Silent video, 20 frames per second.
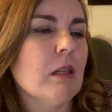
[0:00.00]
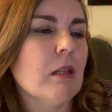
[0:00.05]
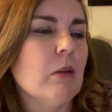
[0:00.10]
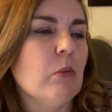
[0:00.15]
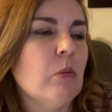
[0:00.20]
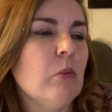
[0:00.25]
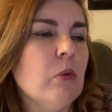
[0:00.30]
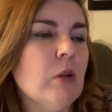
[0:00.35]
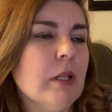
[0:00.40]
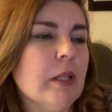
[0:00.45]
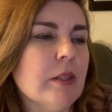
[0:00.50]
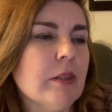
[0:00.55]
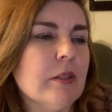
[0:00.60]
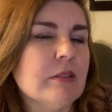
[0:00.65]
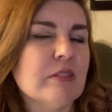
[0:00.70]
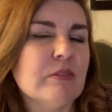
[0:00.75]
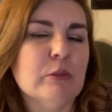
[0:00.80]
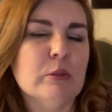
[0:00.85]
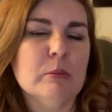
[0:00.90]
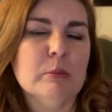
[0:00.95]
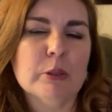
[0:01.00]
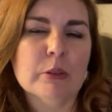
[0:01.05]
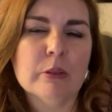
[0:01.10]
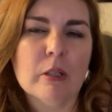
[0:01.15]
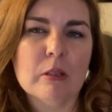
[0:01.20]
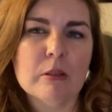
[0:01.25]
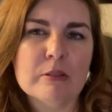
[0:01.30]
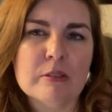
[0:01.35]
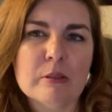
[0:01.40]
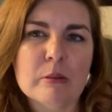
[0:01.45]
with this full moon
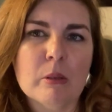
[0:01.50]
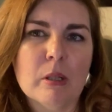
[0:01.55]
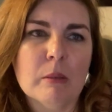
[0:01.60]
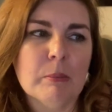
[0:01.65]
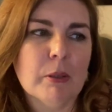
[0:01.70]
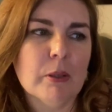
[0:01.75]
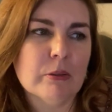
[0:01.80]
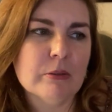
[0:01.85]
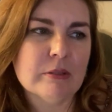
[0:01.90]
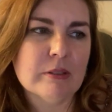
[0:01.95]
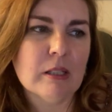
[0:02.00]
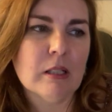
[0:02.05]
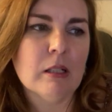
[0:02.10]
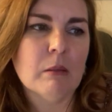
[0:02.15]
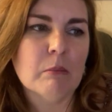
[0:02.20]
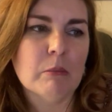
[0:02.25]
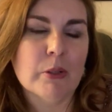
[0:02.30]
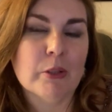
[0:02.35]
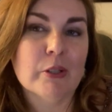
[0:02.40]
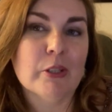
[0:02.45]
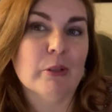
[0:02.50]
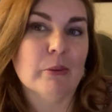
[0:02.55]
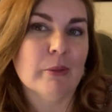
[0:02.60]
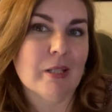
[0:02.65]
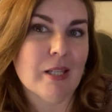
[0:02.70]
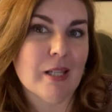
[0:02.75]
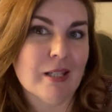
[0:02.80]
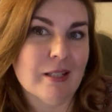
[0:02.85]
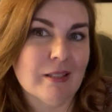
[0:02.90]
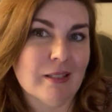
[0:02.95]
also opposing
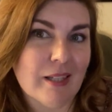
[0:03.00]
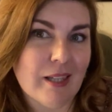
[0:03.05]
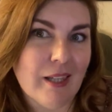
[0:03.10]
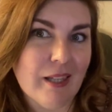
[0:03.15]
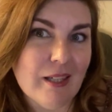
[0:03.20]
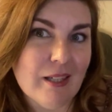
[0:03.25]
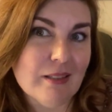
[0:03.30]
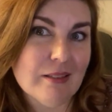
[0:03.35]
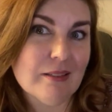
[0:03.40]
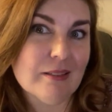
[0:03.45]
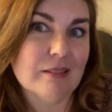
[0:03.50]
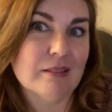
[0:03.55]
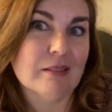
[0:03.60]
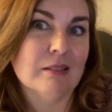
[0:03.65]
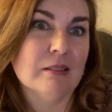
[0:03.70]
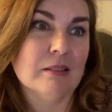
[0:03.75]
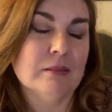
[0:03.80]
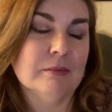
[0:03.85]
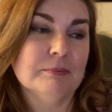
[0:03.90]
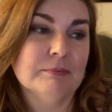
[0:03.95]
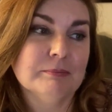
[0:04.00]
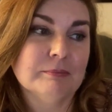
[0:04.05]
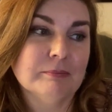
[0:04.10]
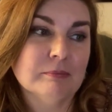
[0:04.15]
Mercury and Cancer,